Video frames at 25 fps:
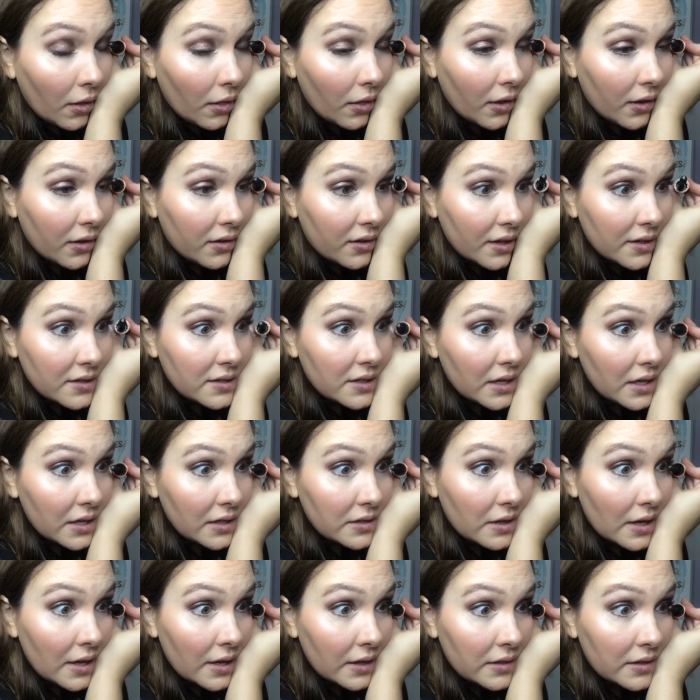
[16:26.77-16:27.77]
that does the
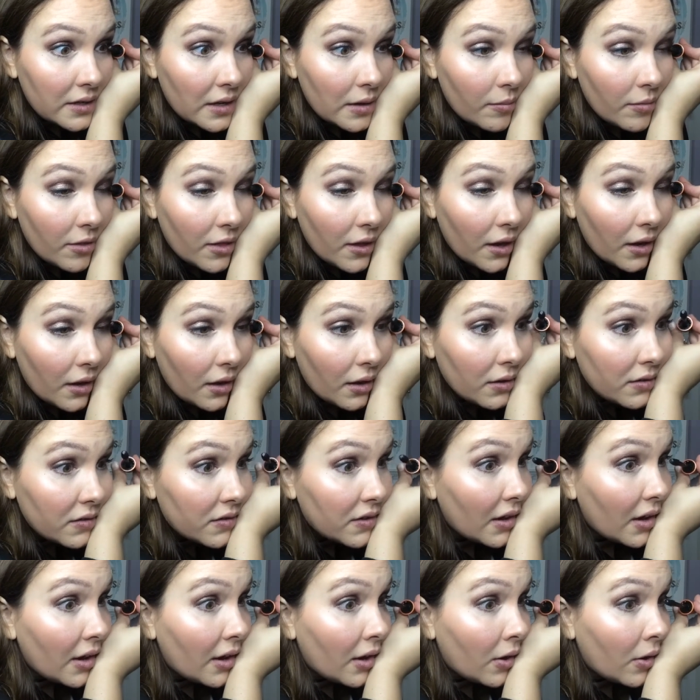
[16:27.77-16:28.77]
exact same thing?
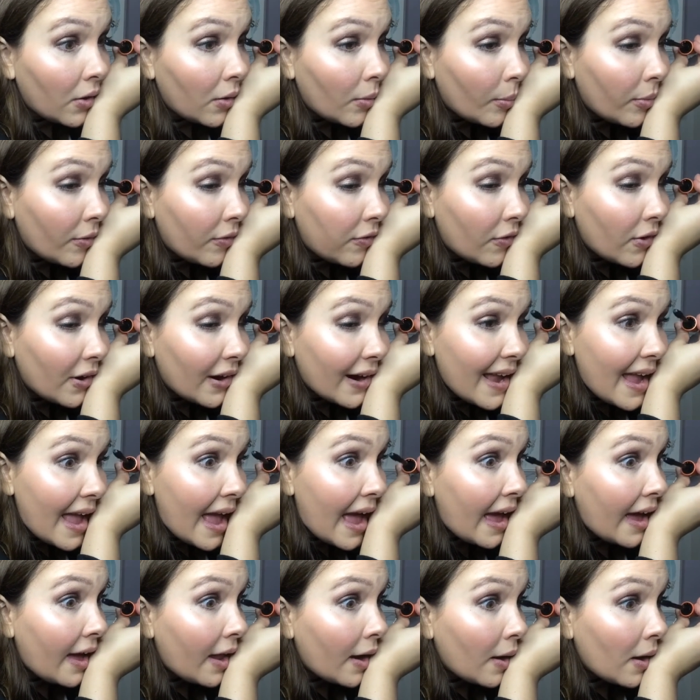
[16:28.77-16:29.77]
So before I
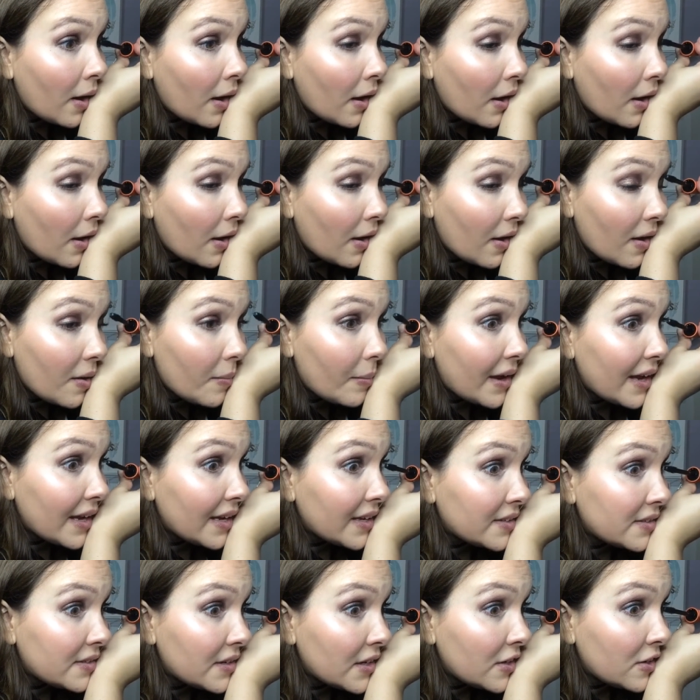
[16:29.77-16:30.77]
had my
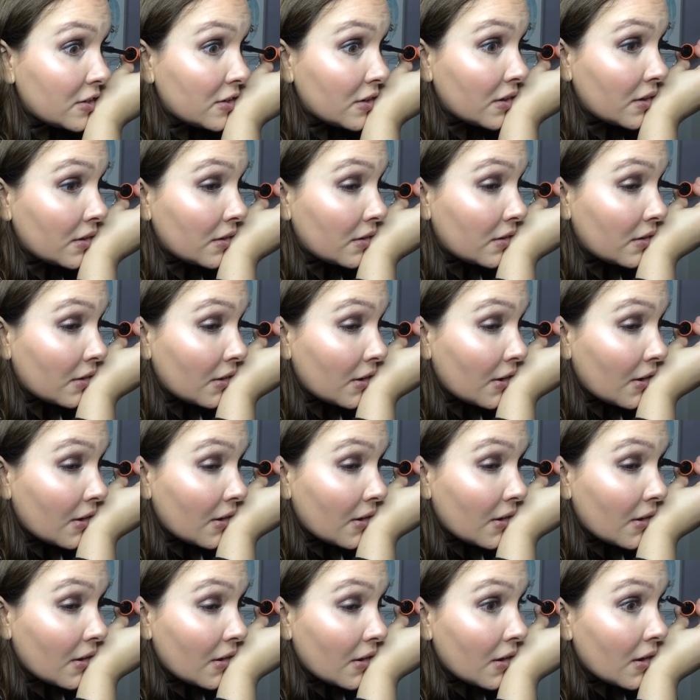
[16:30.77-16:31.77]
extensions,
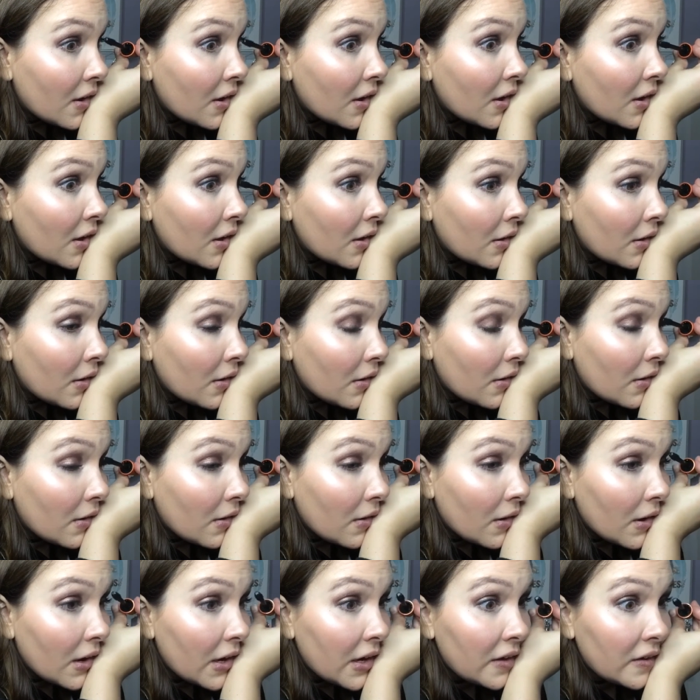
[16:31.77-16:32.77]

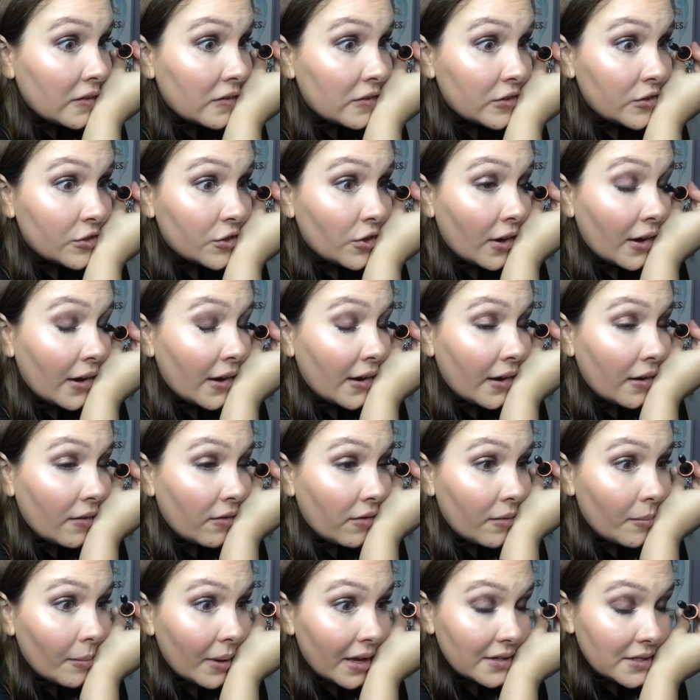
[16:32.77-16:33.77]
I used to try a
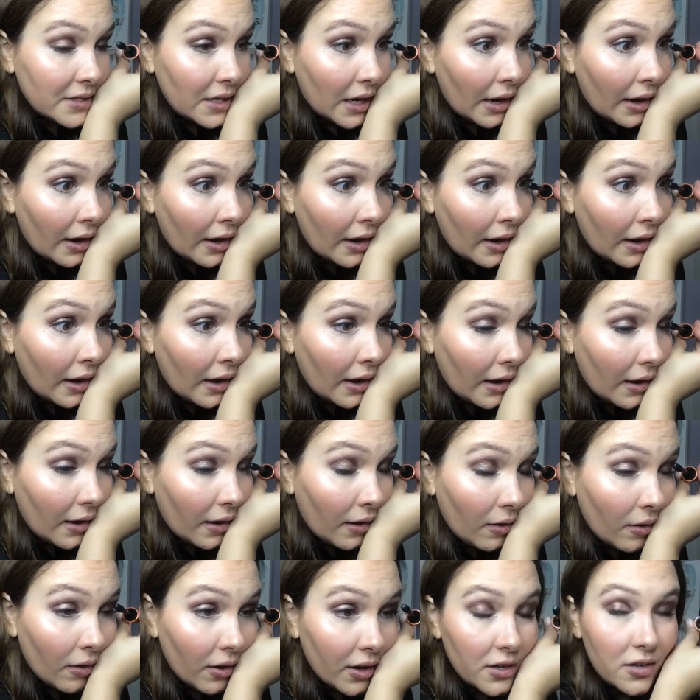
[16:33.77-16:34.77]
different mascara.
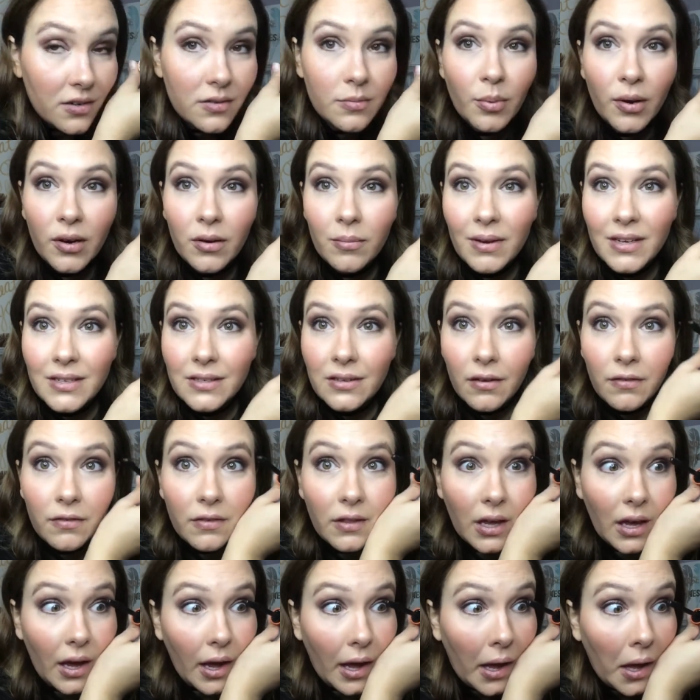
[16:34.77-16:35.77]
Oh, I just poked myself in
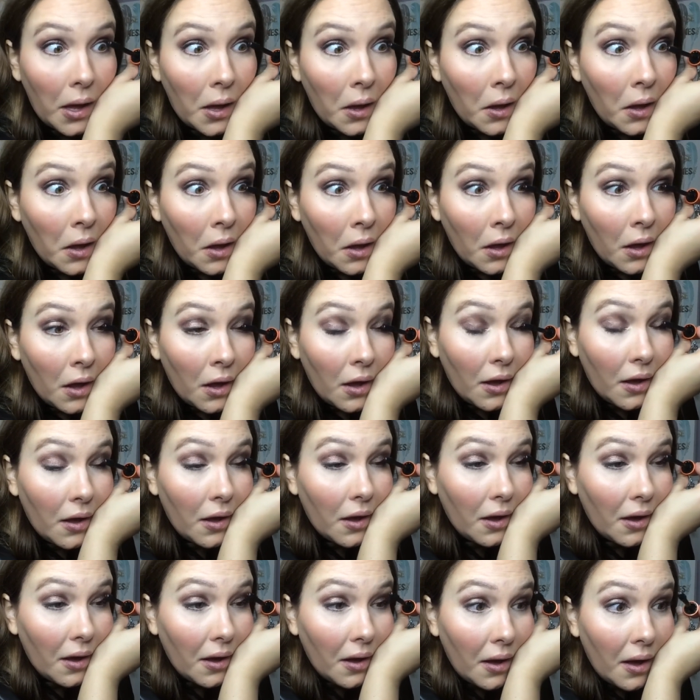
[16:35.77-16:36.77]
the eye.
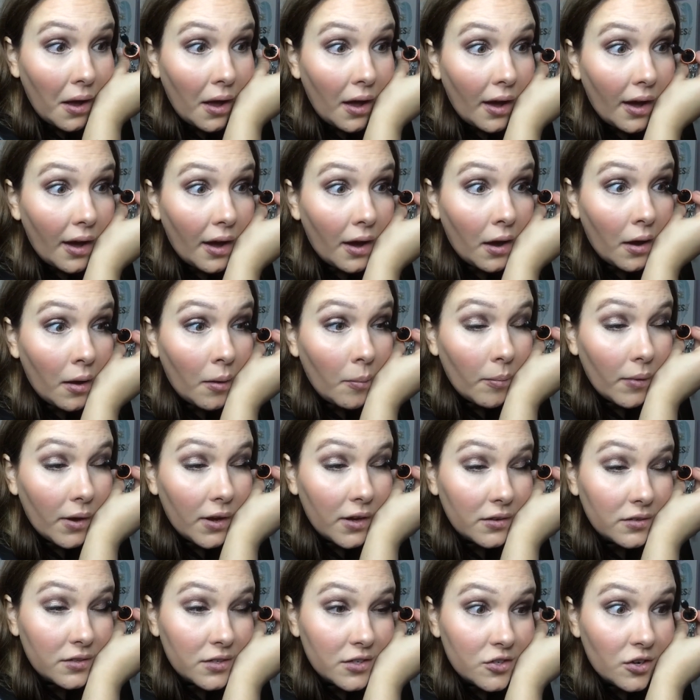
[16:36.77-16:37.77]
I
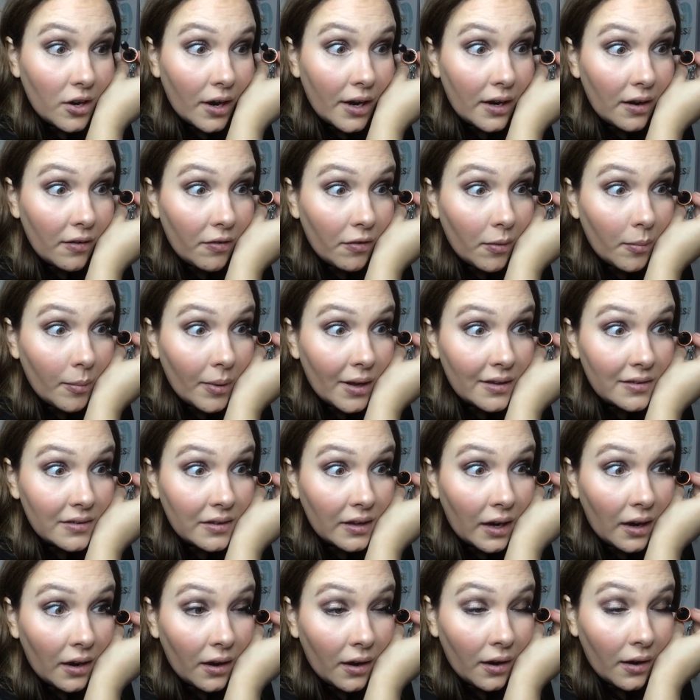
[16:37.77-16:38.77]
used to try different
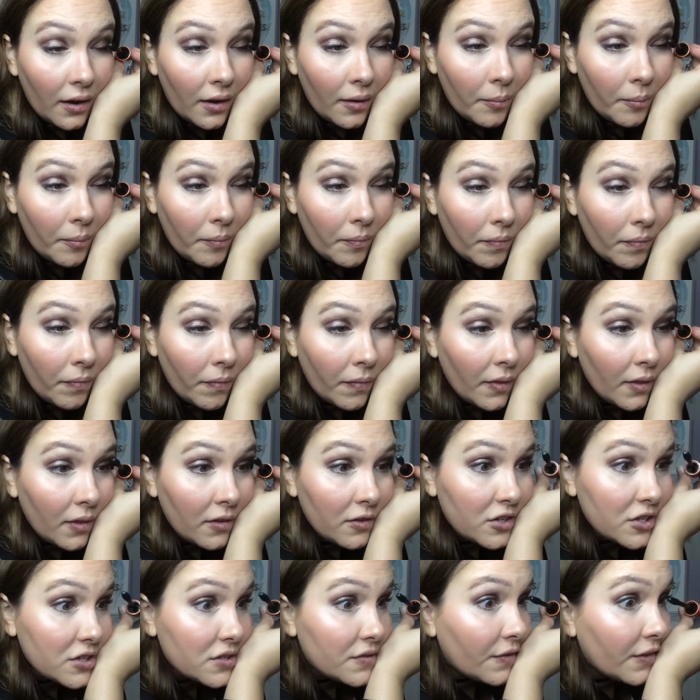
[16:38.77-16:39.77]
mascara
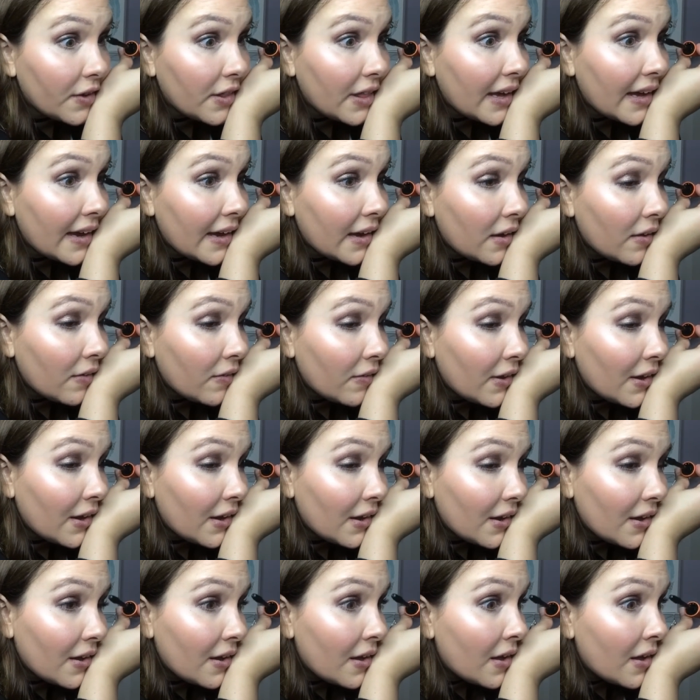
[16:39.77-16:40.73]
just for the heck of it.